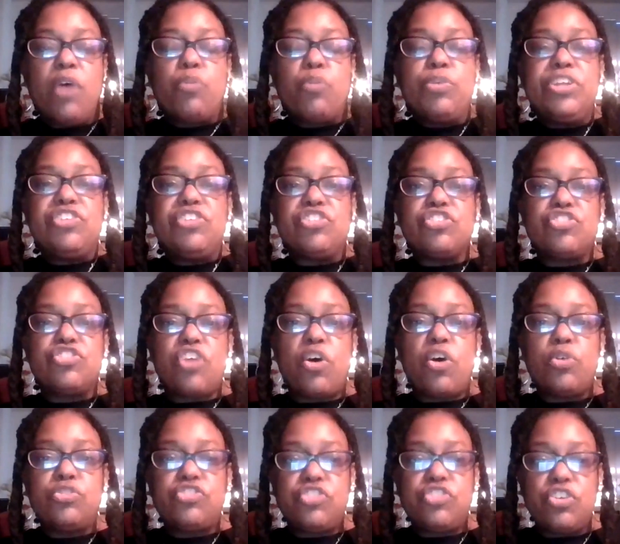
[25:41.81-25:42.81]
we just
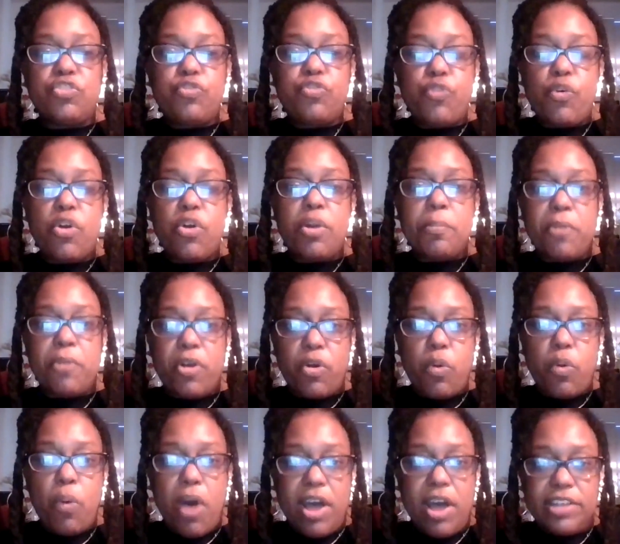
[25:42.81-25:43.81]
hosted a forum on
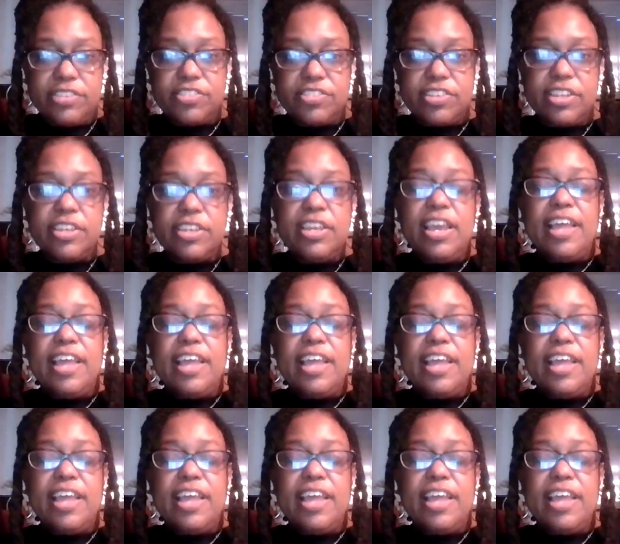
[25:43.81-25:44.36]
Kwanzaa.